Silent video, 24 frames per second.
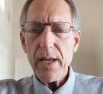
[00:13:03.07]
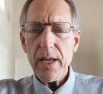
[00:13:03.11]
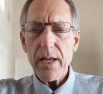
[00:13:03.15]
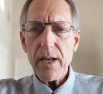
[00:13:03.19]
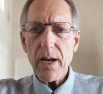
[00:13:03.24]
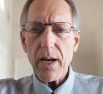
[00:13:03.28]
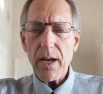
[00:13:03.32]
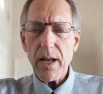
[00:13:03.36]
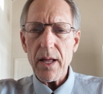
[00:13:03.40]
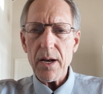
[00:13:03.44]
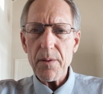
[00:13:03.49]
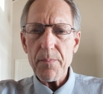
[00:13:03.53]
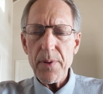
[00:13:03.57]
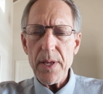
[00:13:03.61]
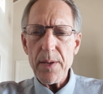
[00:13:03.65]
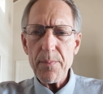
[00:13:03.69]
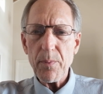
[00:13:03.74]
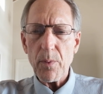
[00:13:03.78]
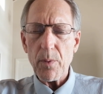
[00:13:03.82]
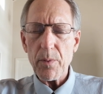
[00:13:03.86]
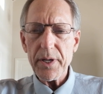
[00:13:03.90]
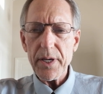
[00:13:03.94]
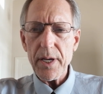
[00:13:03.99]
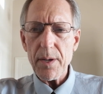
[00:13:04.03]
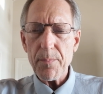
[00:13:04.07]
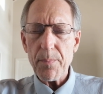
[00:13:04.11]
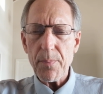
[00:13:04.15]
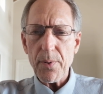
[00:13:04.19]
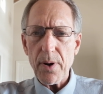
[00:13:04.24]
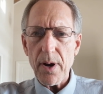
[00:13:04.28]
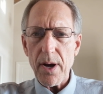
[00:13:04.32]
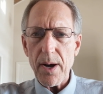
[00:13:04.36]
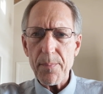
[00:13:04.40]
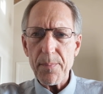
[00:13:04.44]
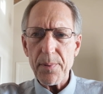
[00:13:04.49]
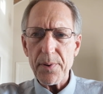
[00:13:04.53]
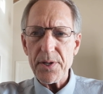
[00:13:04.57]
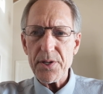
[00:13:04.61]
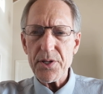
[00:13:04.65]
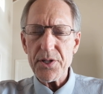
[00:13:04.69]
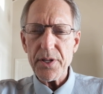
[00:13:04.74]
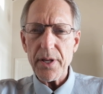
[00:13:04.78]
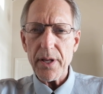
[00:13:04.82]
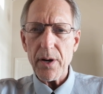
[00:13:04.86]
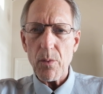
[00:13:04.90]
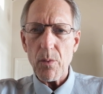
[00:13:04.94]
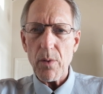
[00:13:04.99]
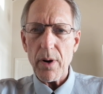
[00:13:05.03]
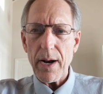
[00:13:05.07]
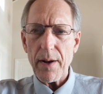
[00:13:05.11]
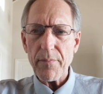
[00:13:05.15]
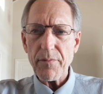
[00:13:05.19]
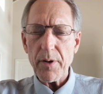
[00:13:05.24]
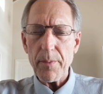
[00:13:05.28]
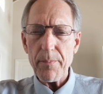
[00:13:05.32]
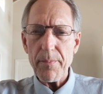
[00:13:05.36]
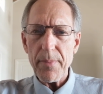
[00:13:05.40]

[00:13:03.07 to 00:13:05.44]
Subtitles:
And a lot of people will get properties. They don't want to have to